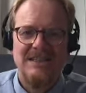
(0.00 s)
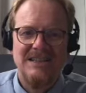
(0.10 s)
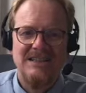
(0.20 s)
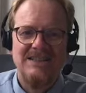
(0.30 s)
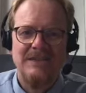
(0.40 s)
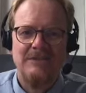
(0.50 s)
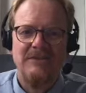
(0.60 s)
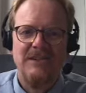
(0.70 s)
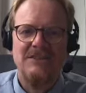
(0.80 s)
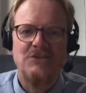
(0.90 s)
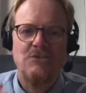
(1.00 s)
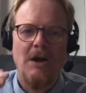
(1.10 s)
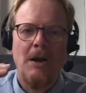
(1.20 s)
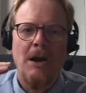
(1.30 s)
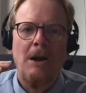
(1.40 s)
is equivalent to
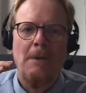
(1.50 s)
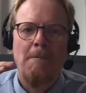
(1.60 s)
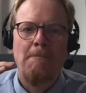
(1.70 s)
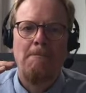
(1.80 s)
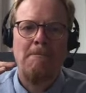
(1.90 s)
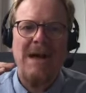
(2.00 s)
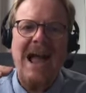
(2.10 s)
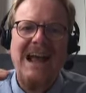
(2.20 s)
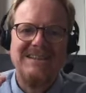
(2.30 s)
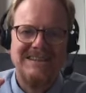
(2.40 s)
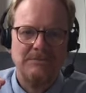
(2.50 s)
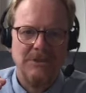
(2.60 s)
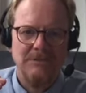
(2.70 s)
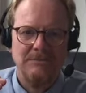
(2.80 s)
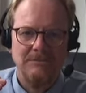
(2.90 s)
a
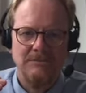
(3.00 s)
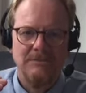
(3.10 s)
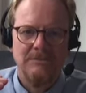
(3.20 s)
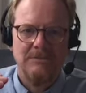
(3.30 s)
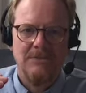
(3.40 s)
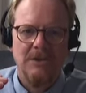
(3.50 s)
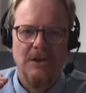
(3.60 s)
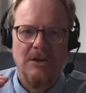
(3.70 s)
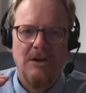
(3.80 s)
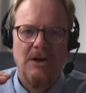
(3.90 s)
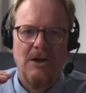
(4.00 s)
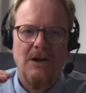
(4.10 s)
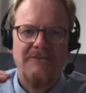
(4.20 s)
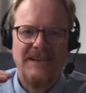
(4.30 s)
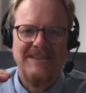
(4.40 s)
maximum
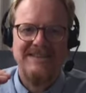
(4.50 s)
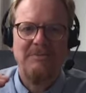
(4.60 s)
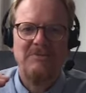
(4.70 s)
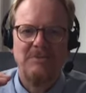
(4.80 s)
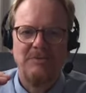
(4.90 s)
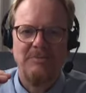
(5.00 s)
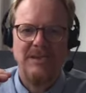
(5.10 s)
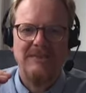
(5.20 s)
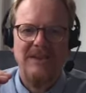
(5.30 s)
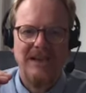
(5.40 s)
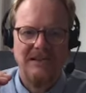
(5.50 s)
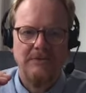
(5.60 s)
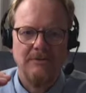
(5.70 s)
of acceptable p-value.